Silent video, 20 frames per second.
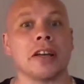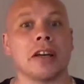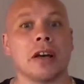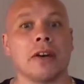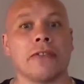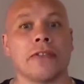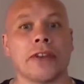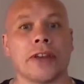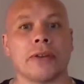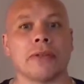a
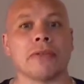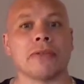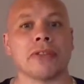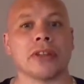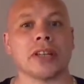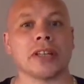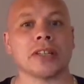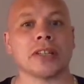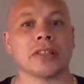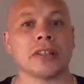few of
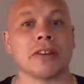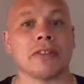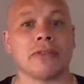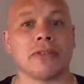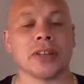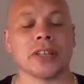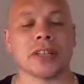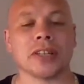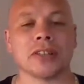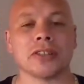these
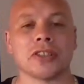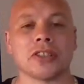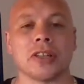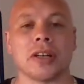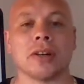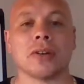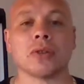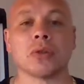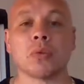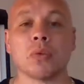thinking
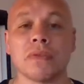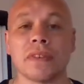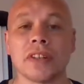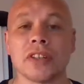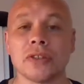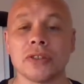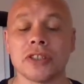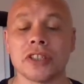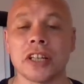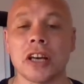styles within
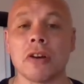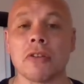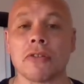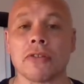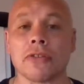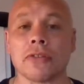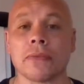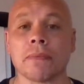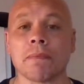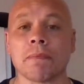yourself.
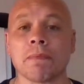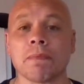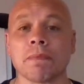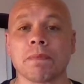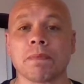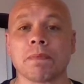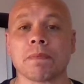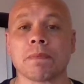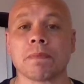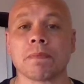
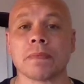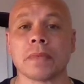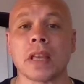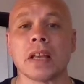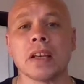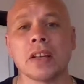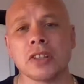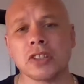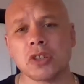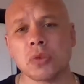
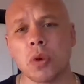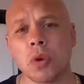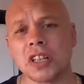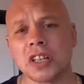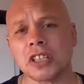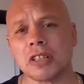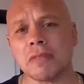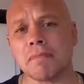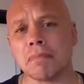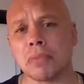So why is
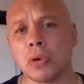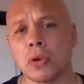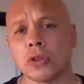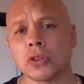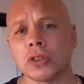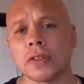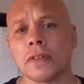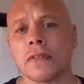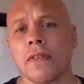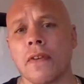it
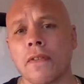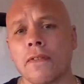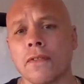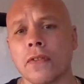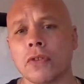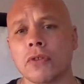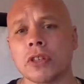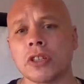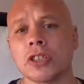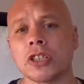important
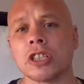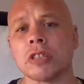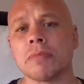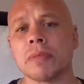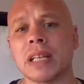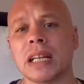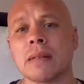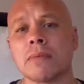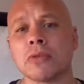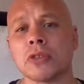for us to be
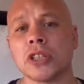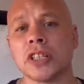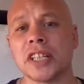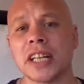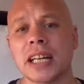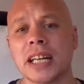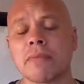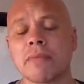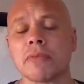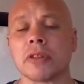able to
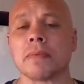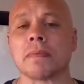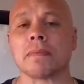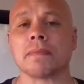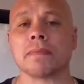name them?